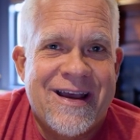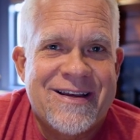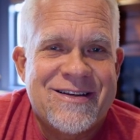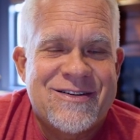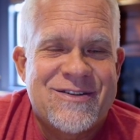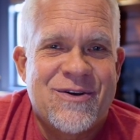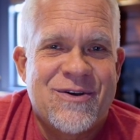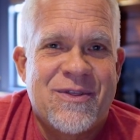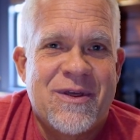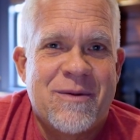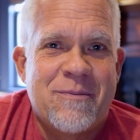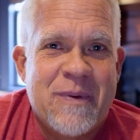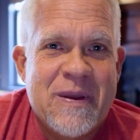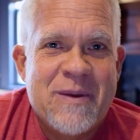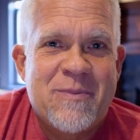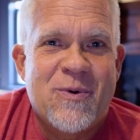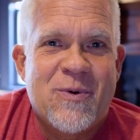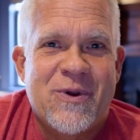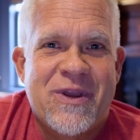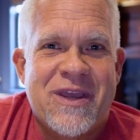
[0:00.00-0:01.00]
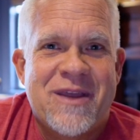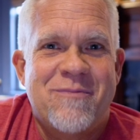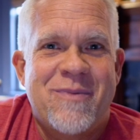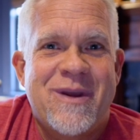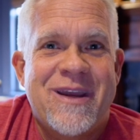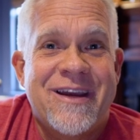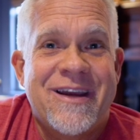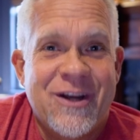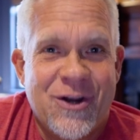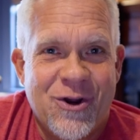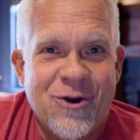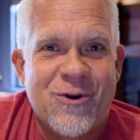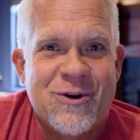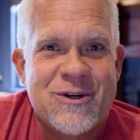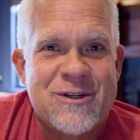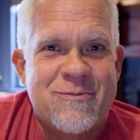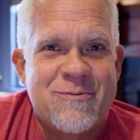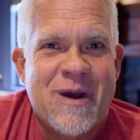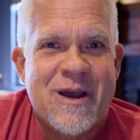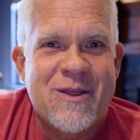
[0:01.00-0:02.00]
so that people can be
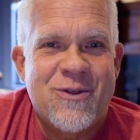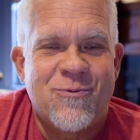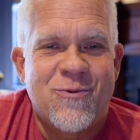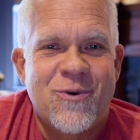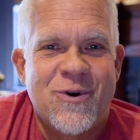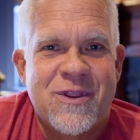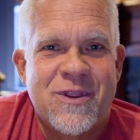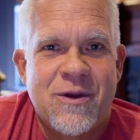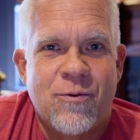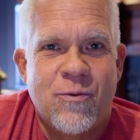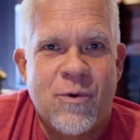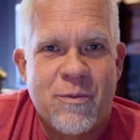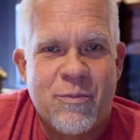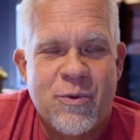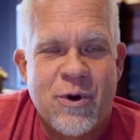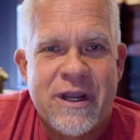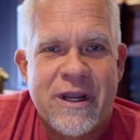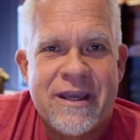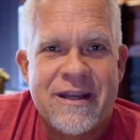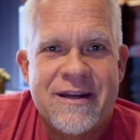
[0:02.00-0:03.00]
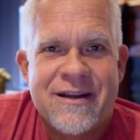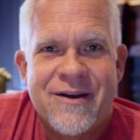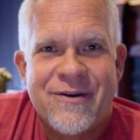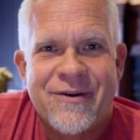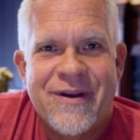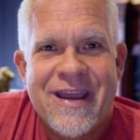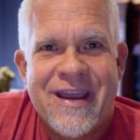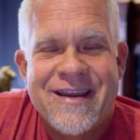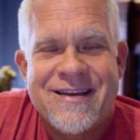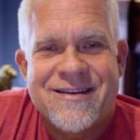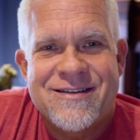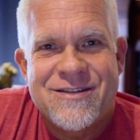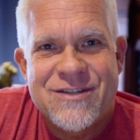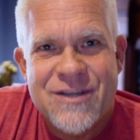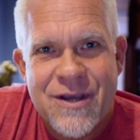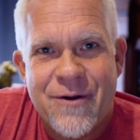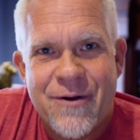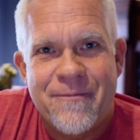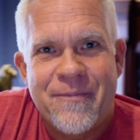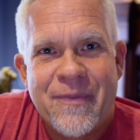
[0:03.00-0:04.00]
encouraged by the word that we're bringing. Okay,
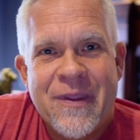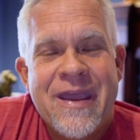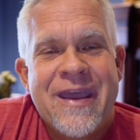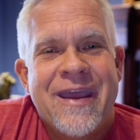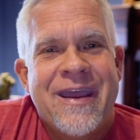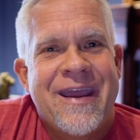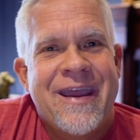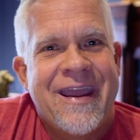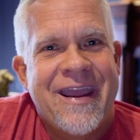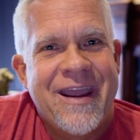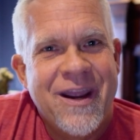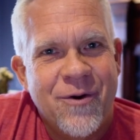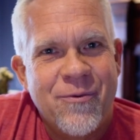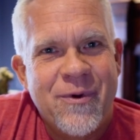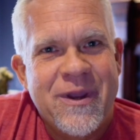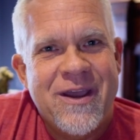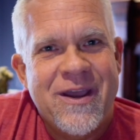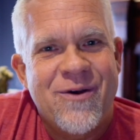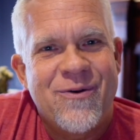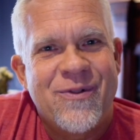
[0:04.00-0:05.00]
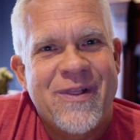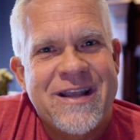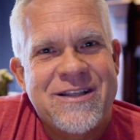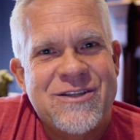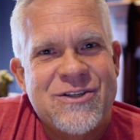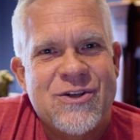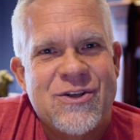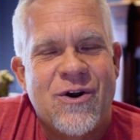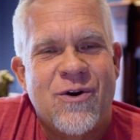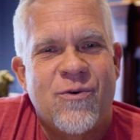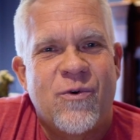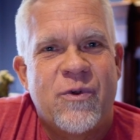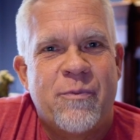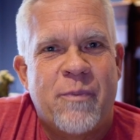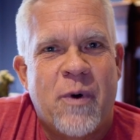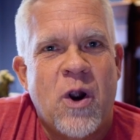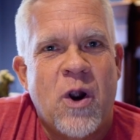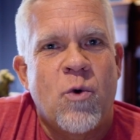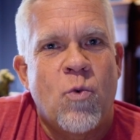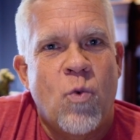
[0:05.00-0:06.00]
so here we go. Let's start with
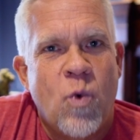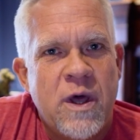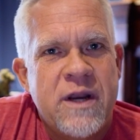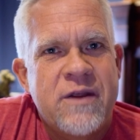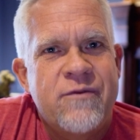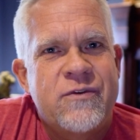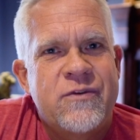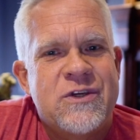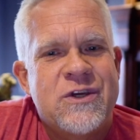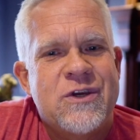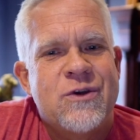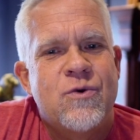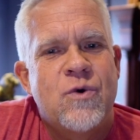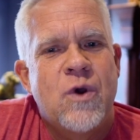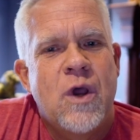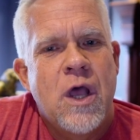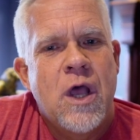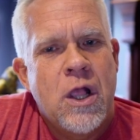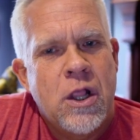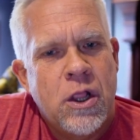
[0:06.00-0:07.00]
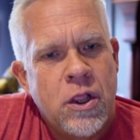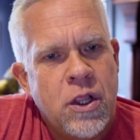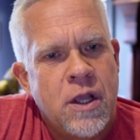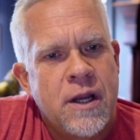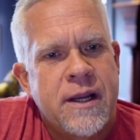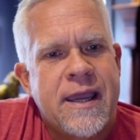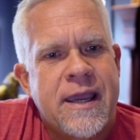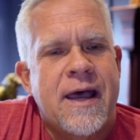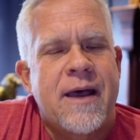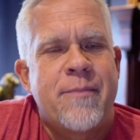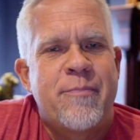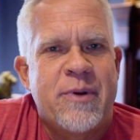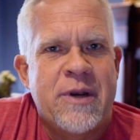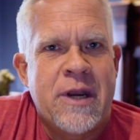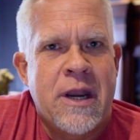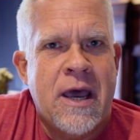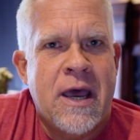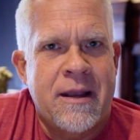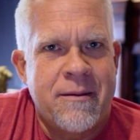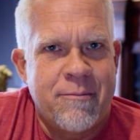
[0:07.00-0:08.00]
part one of two, Look Up,
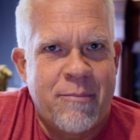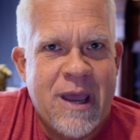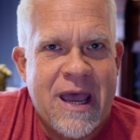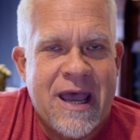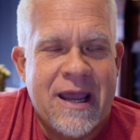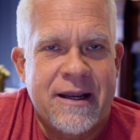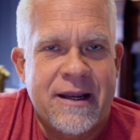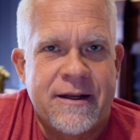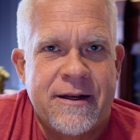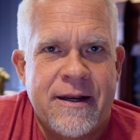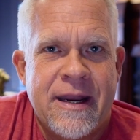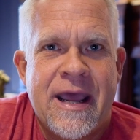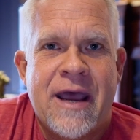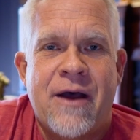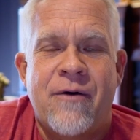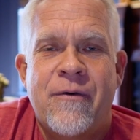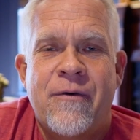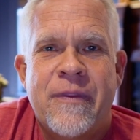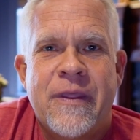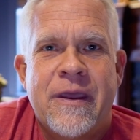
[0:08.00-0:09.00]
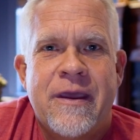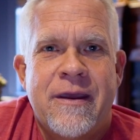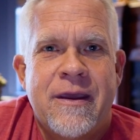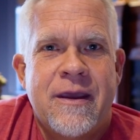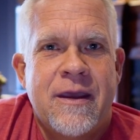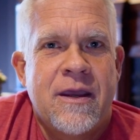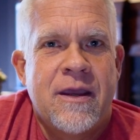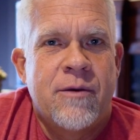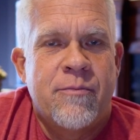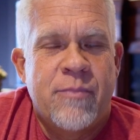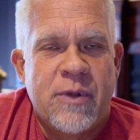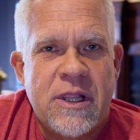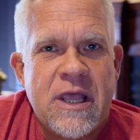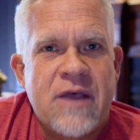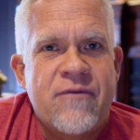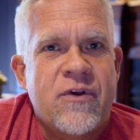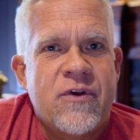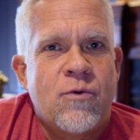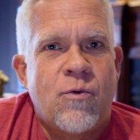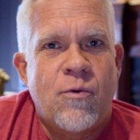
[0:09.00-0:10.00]
Not Back. Now,
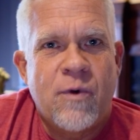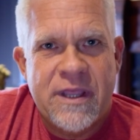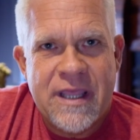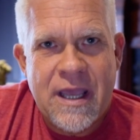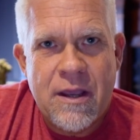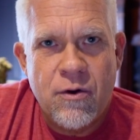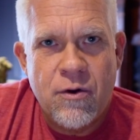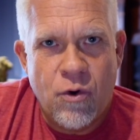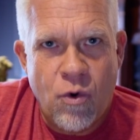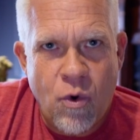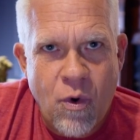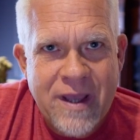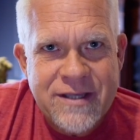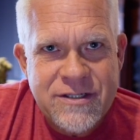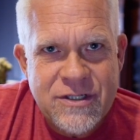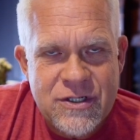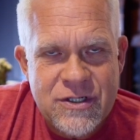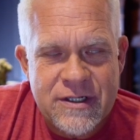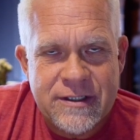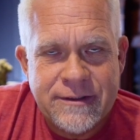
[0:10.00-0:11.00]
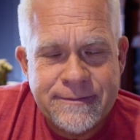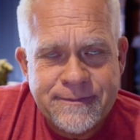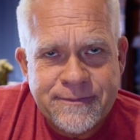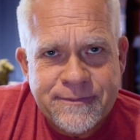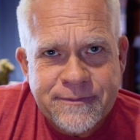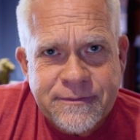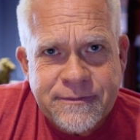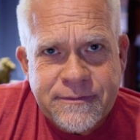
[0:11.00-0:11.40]
beloved, without question,